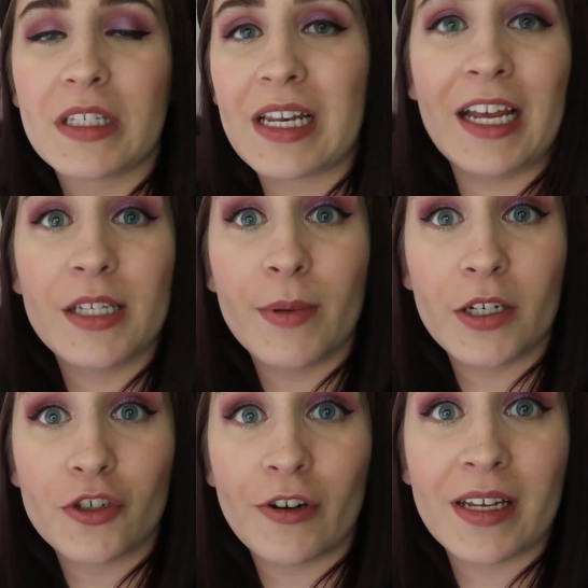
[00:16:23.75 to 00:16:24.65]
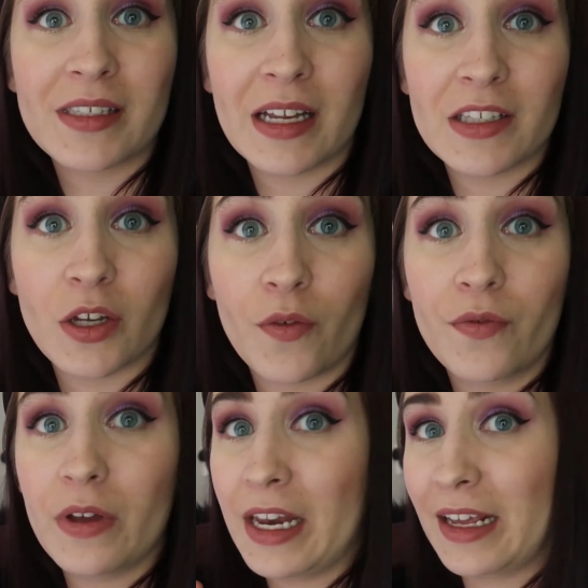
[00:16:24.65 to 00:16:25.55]
the slightest bit of stress sets
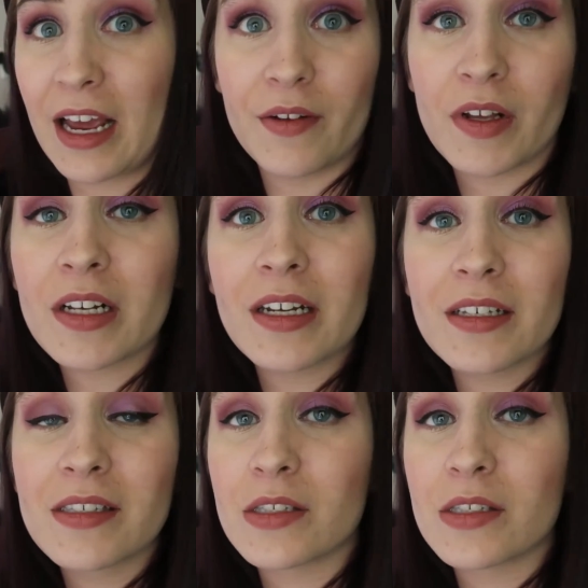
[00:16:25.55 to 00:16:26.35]
off any kind of illness.